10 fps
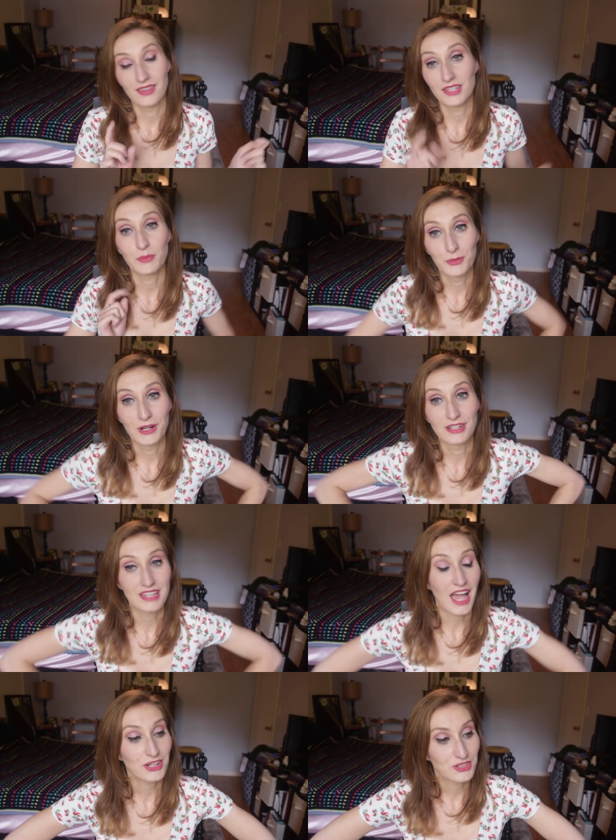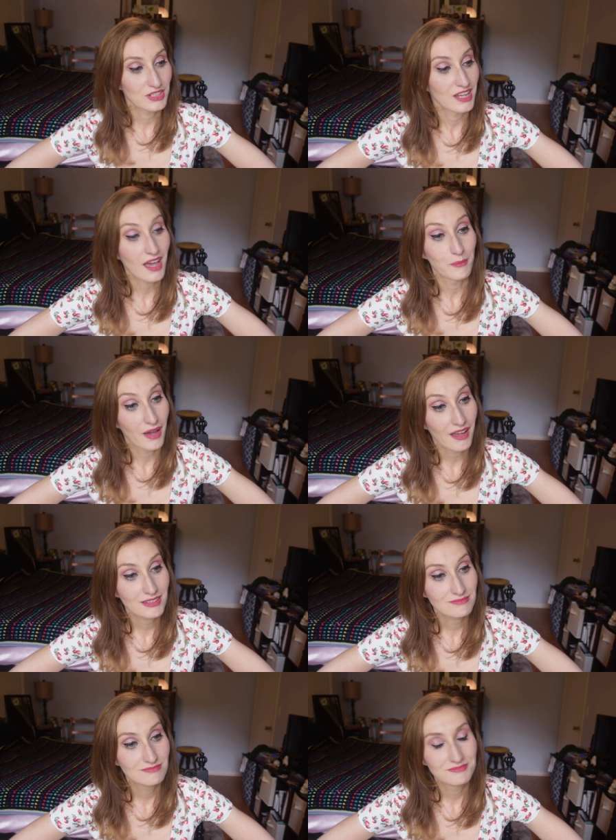and Tupperware is actually not
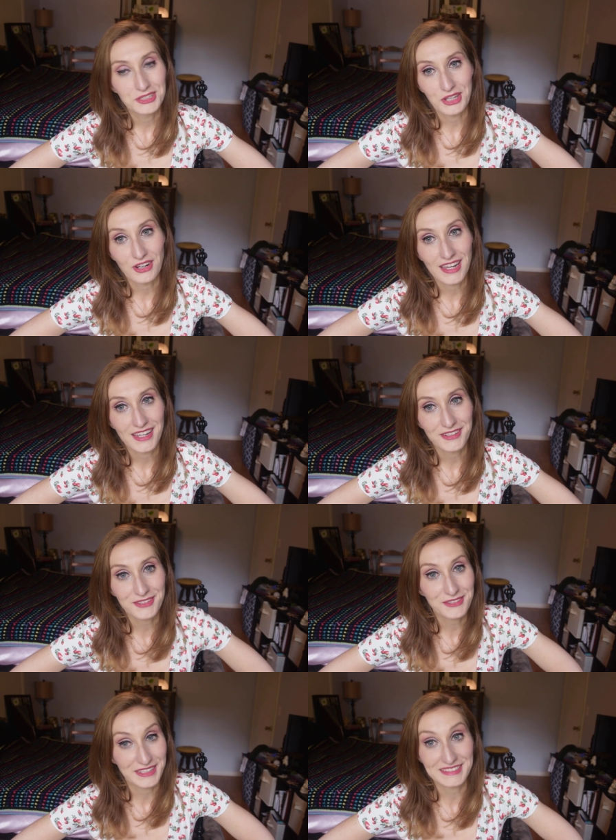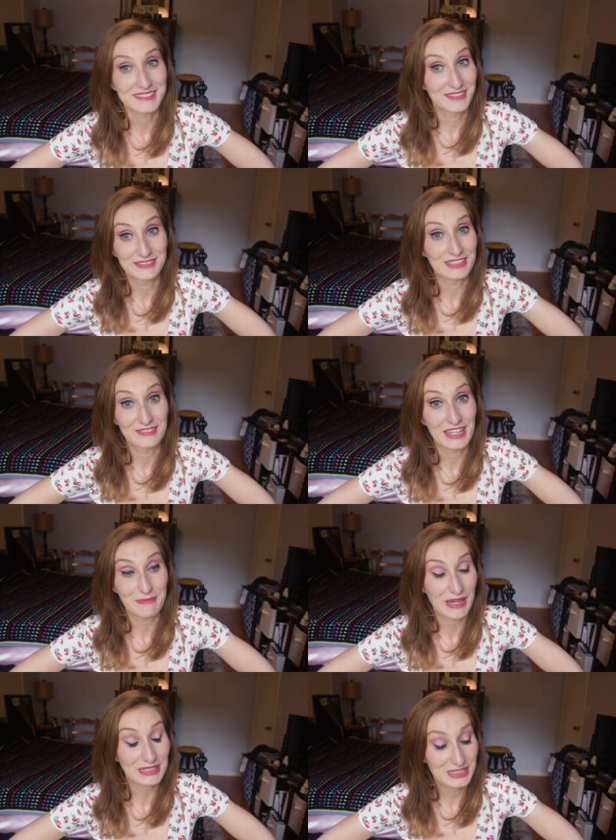mine. Sorry, Andrew, I still haven't given
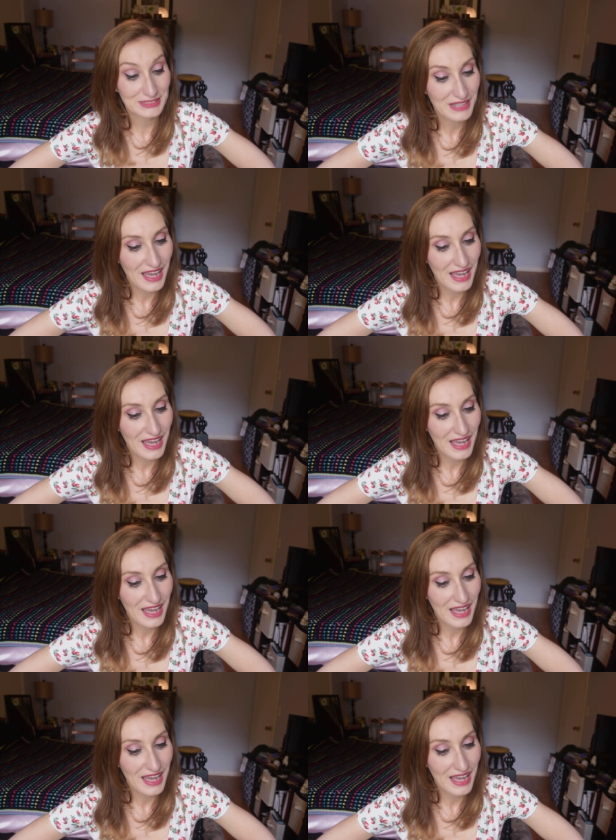that back to you.